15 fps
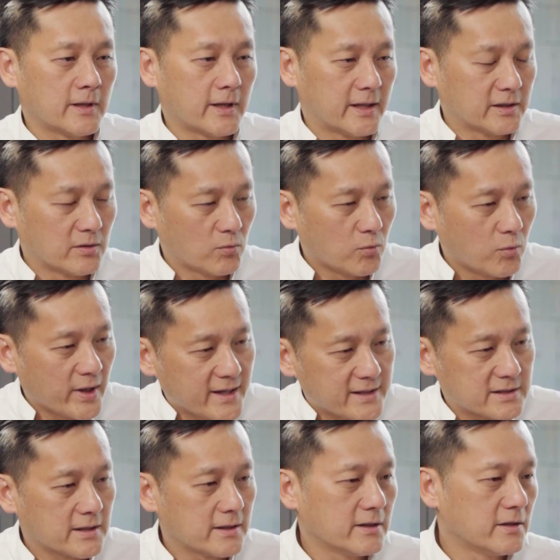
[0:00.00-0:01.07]
and the
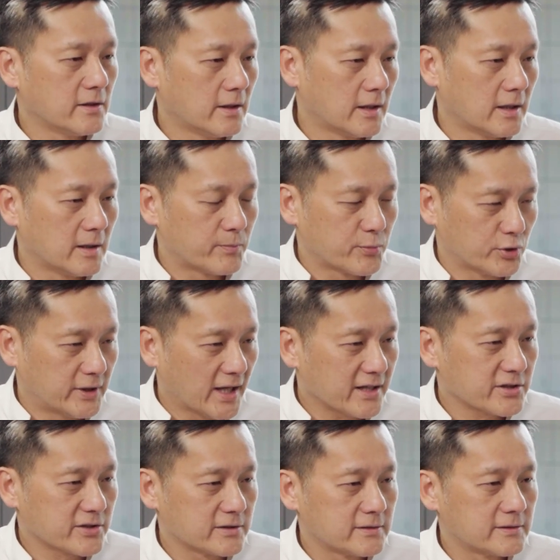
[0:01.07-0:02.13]
waste
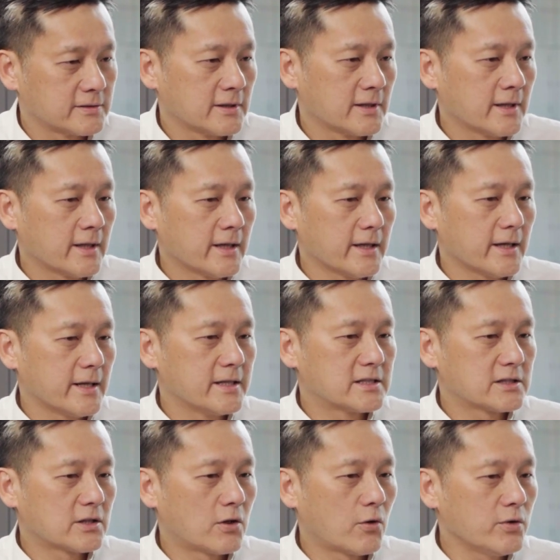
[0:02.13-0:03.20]
production
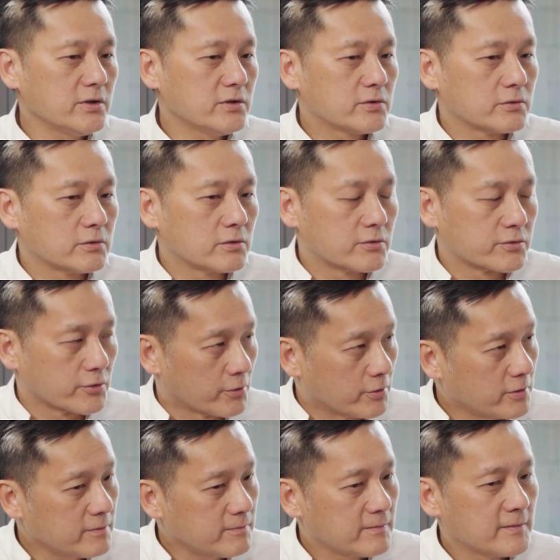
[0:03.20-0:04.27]
is going to
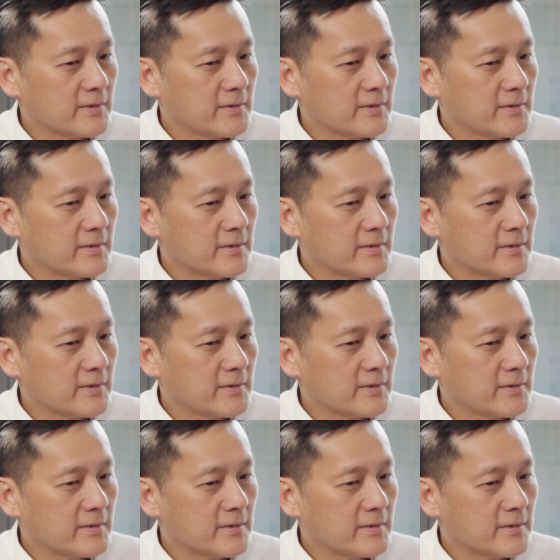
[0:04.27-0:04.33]
grow